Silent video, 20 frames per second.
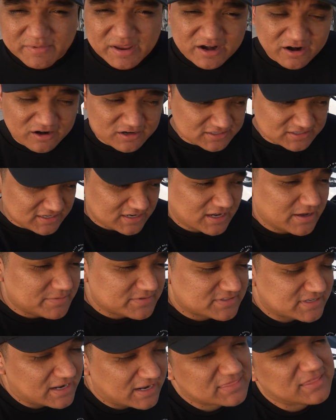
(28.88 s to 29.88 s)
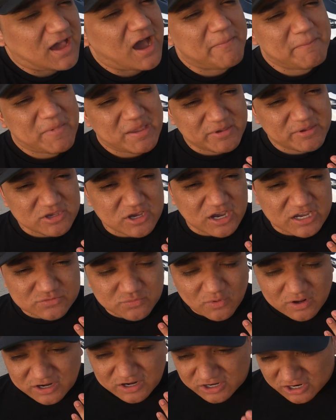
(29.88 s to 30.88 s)
our DMs that I thought maybe you guys
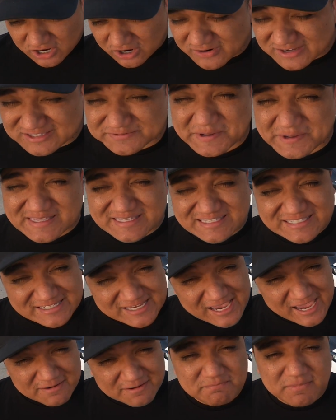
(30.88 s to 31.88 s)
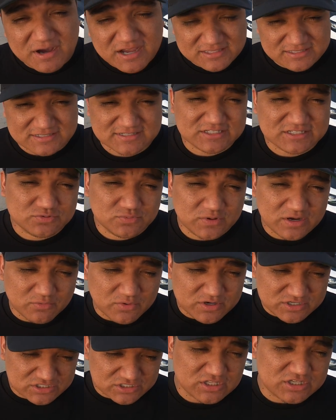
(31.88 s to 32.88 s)
want to know. It's been 10 months since we
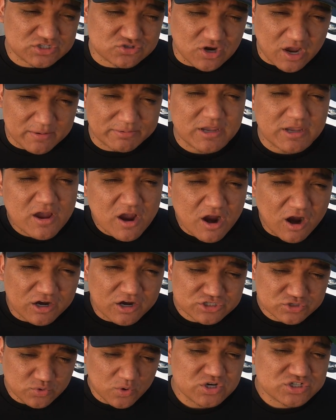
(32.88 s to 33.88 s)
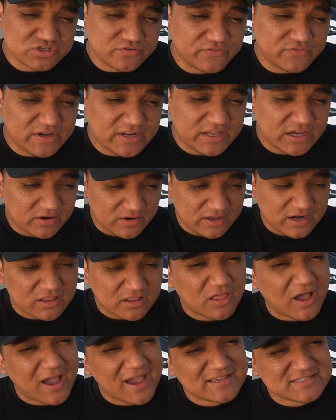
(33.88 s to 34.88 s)
originally dropped our Squadra video, and a
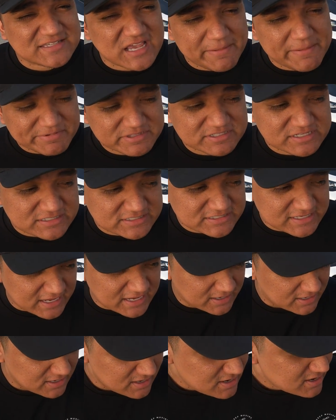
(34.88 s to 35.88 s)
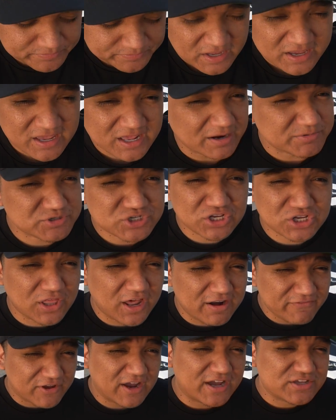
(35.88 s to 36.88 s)
lot has happened since then. I'm sure a
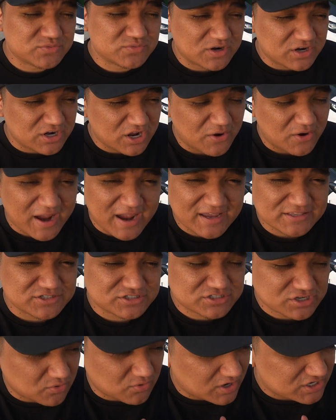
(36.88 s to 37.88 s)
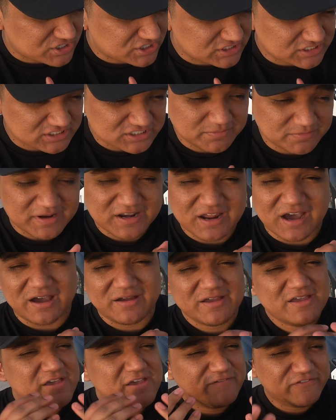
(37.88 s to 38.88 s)
lot of you guys want to know answers to questions that you may not
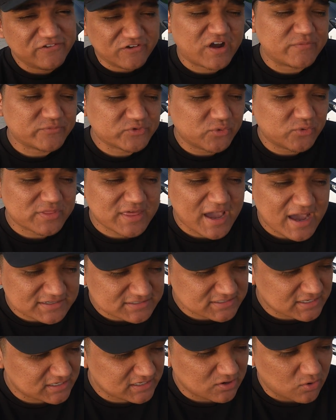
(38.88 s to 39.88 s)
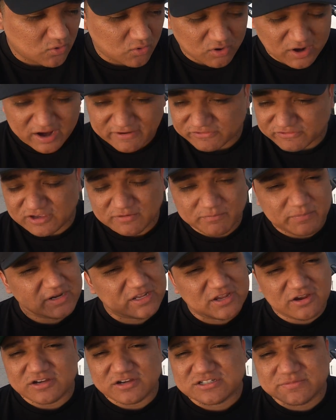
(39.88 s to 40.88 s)
feel comfortable with asking or have been
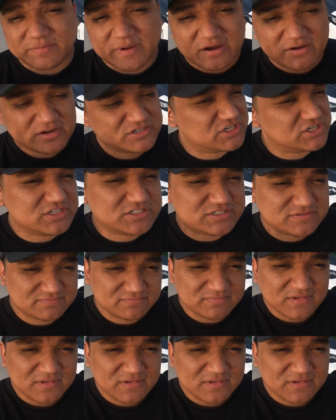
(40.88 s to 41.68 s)
curious about and just